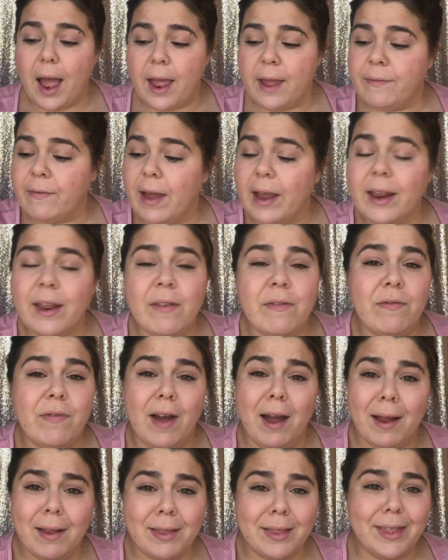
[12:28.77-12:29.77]
If I can
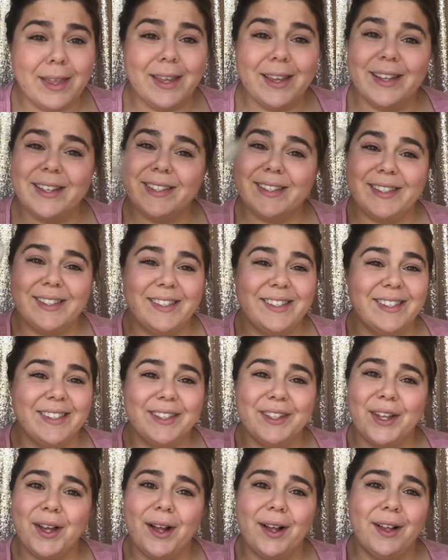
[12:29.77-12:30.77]
find
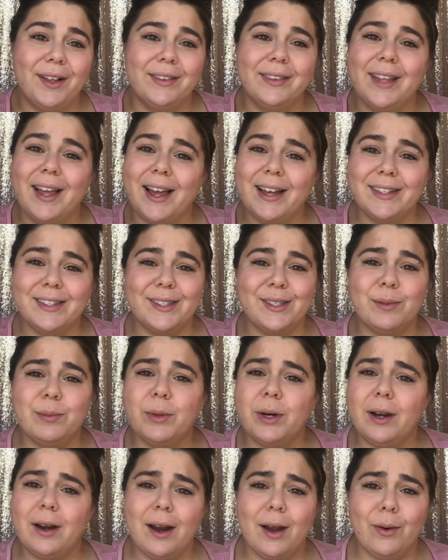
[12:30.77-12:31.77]
this online
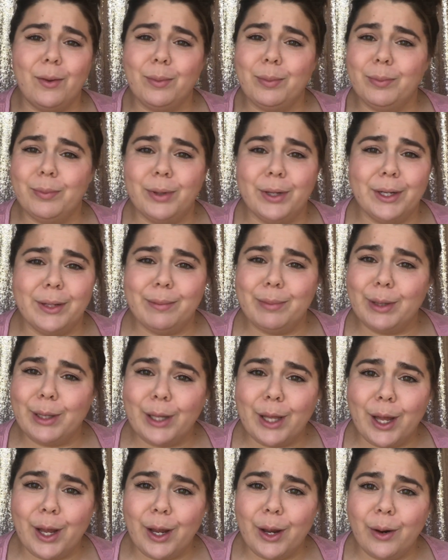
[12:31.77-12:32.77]
somewhere, I'll put it
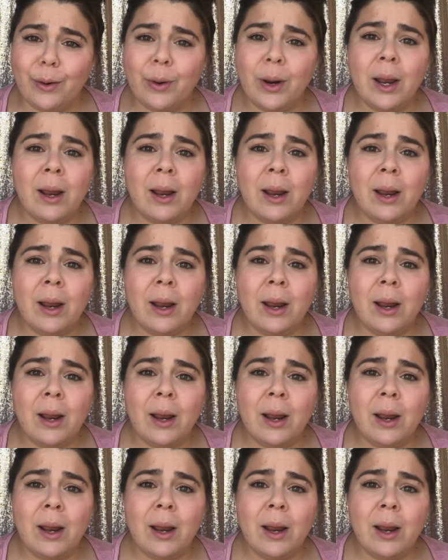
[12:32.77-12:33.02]
below.